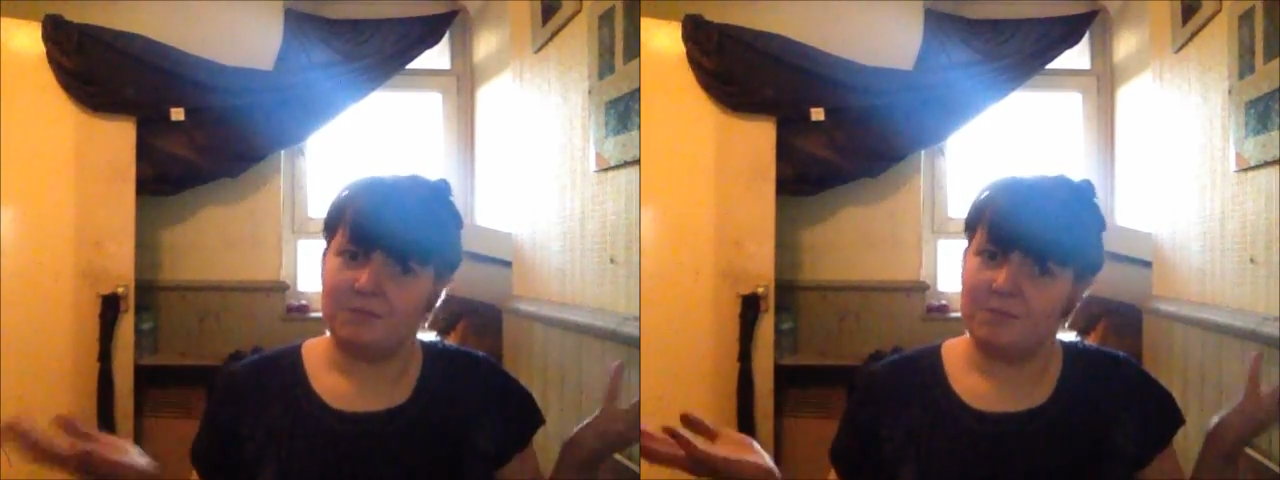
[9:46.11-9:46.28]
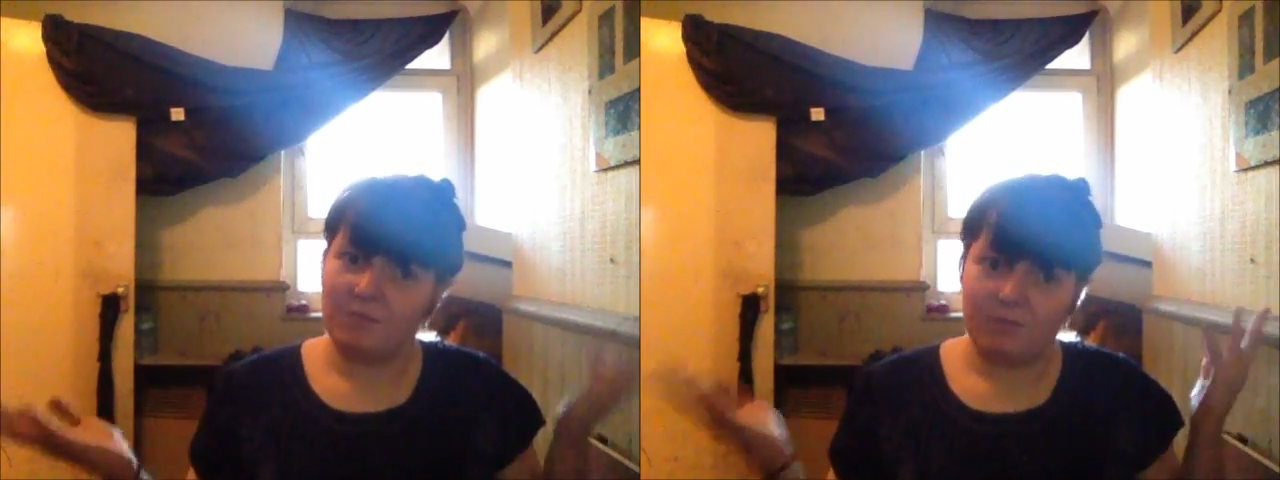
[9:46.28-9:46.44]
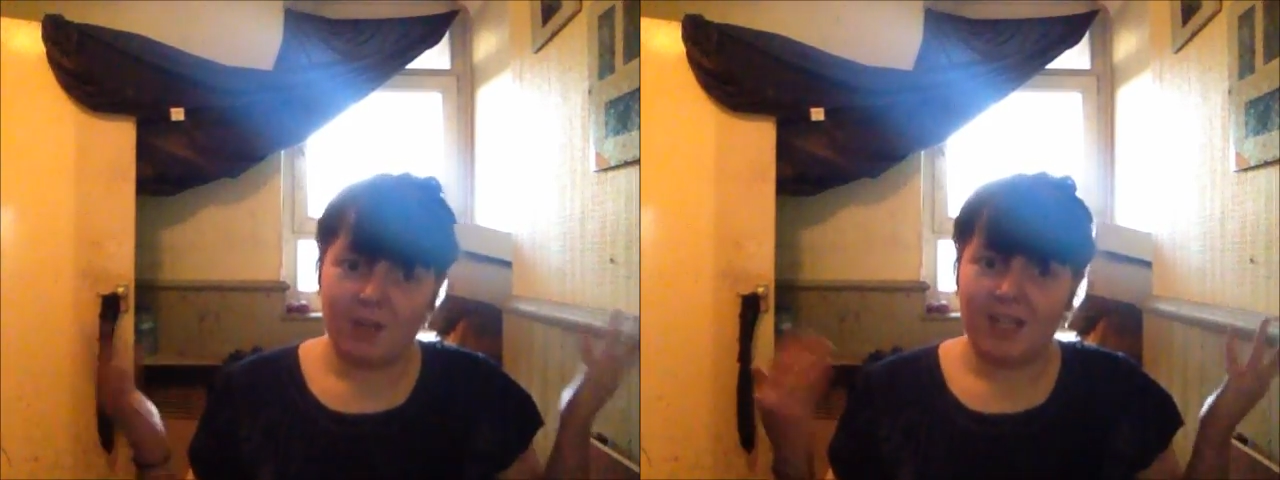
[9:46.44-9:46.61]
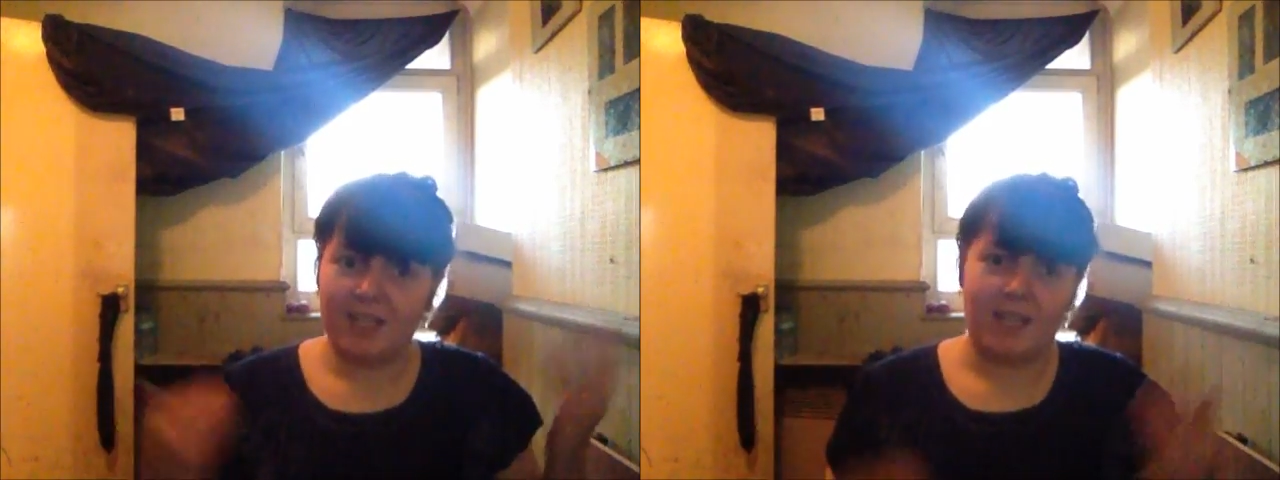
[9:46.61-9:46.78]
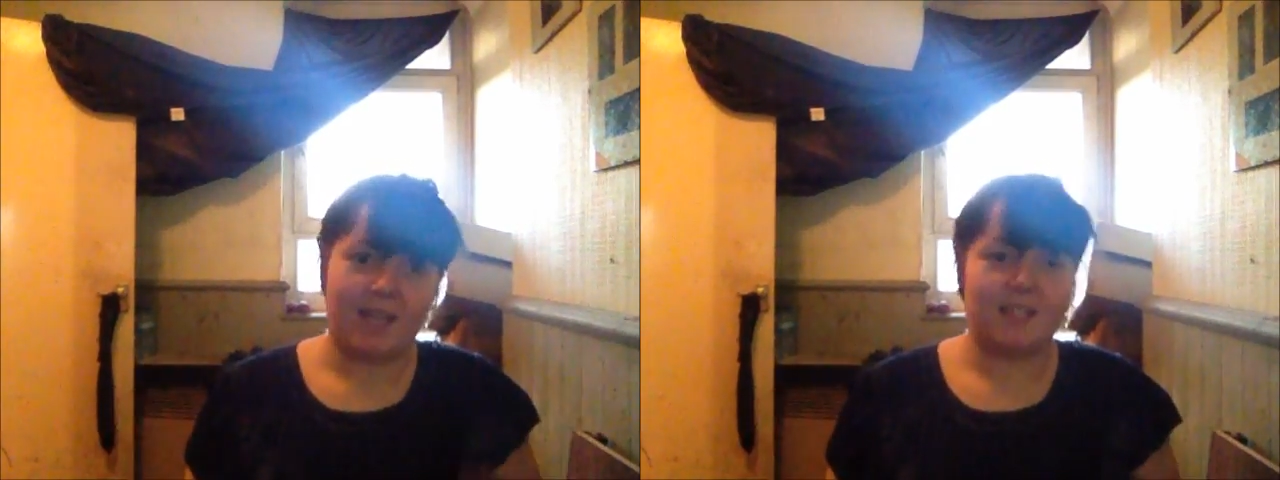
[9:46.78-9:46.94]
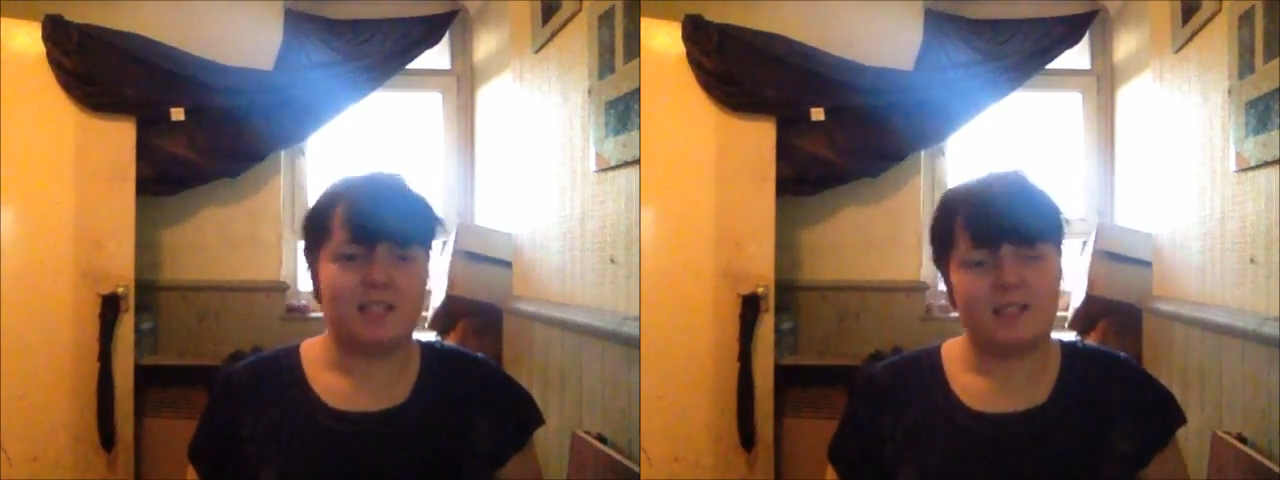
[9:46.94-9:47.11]
really
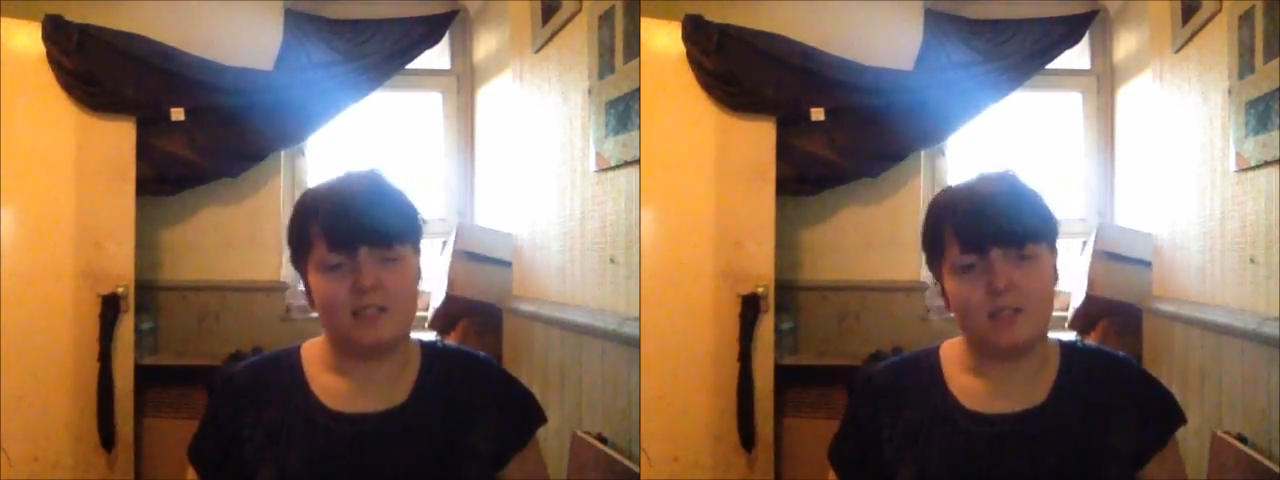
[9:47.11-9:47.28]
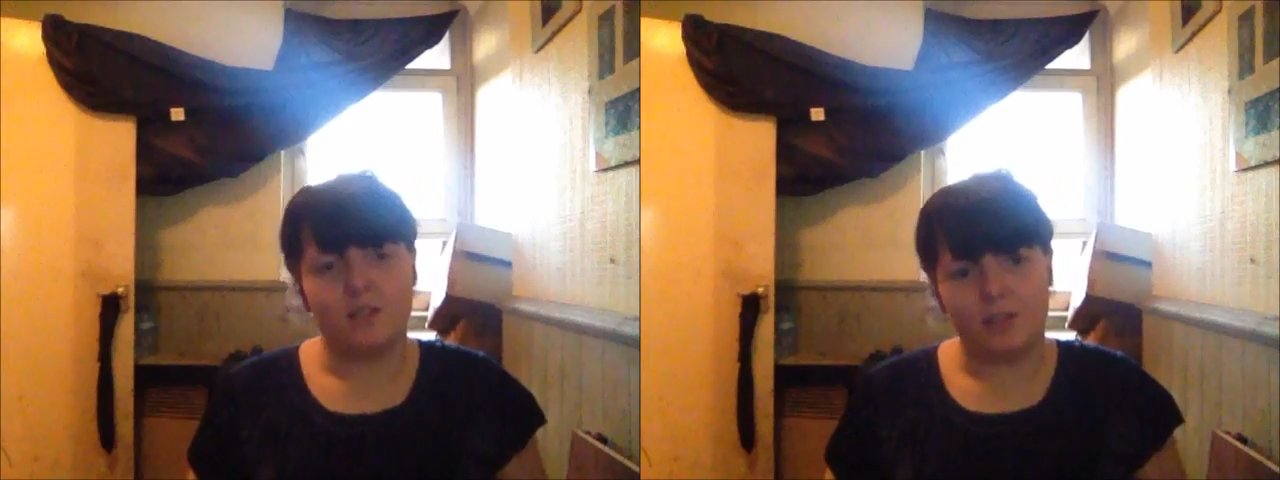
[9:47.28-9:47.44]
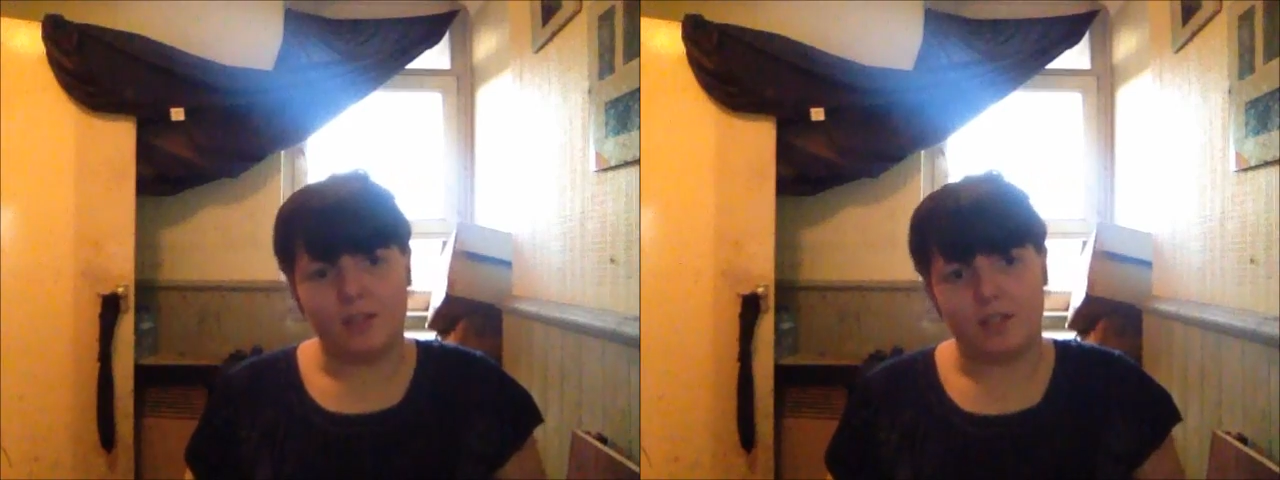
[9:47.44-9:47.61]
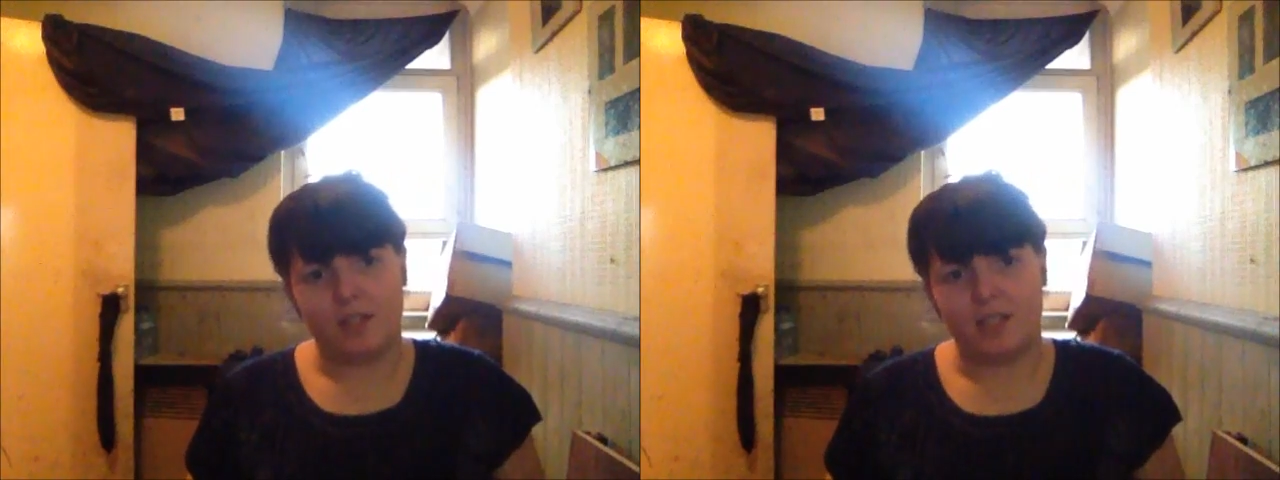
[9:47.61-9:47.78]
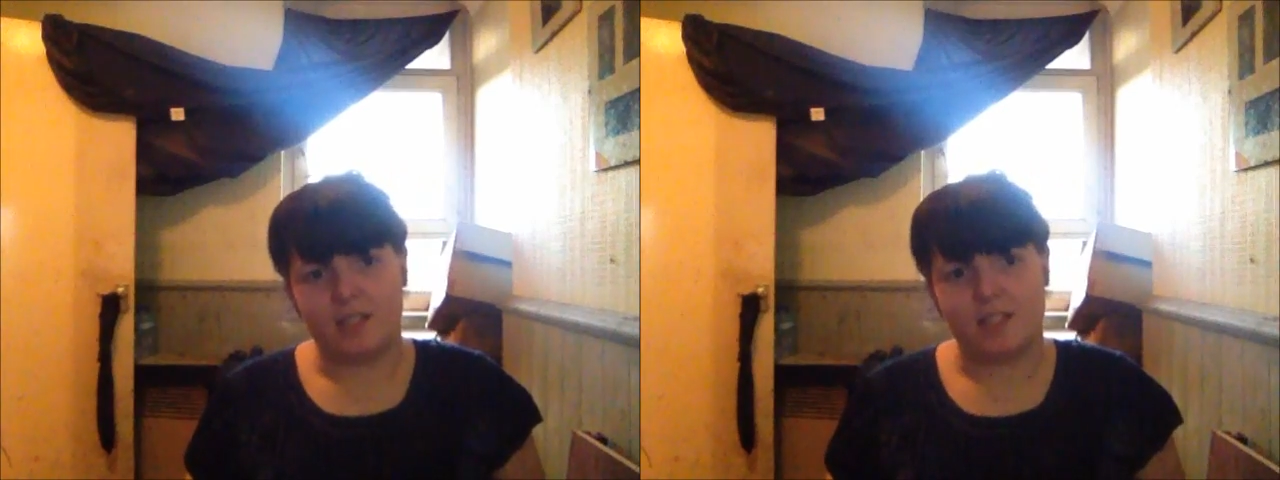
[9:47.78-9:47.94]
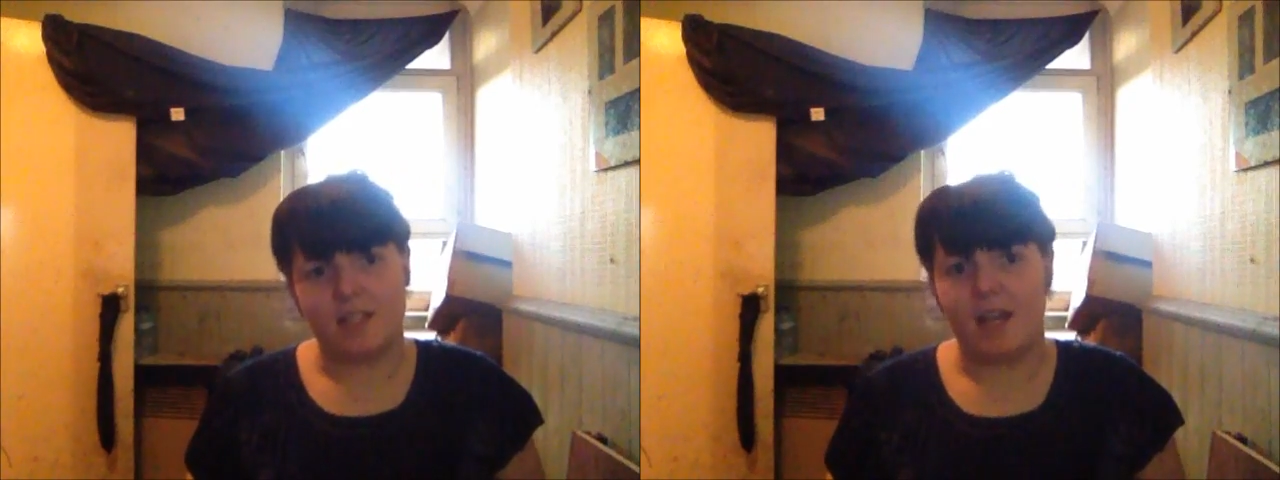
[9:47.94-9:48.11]
nice other
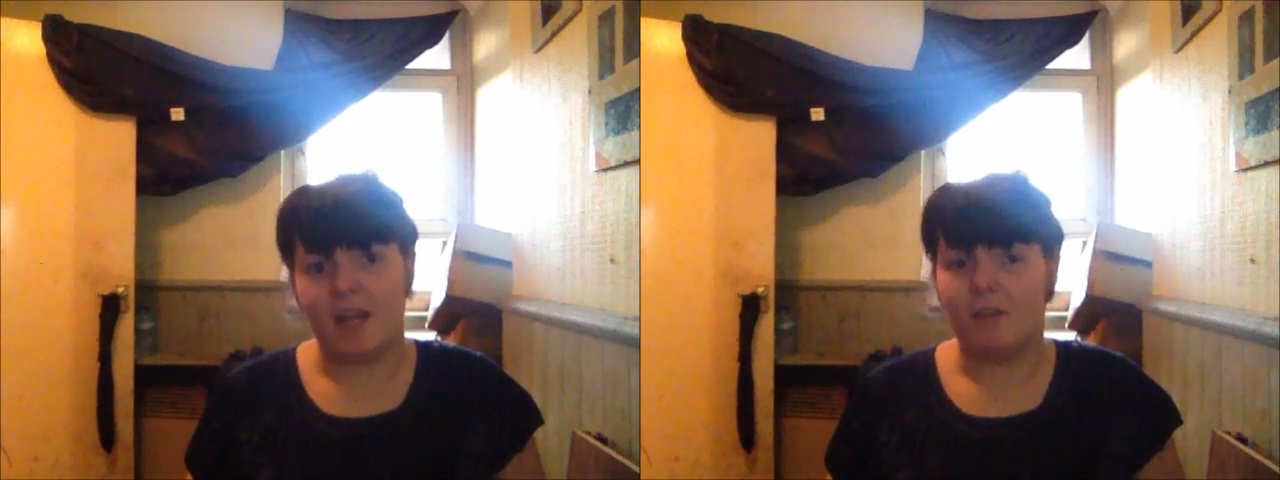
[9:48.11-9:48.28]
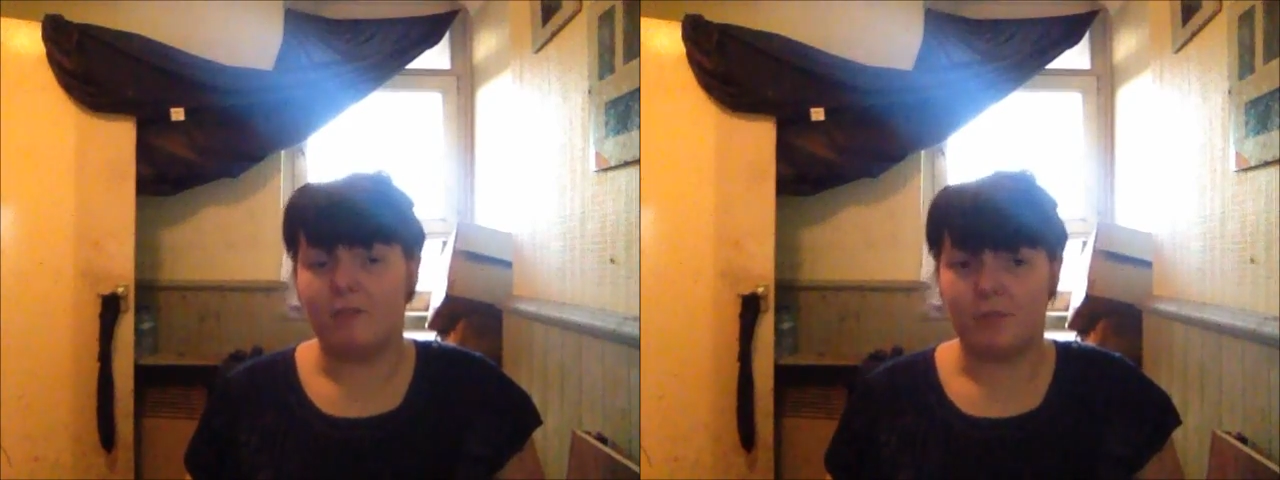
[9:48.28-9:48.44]
things in there.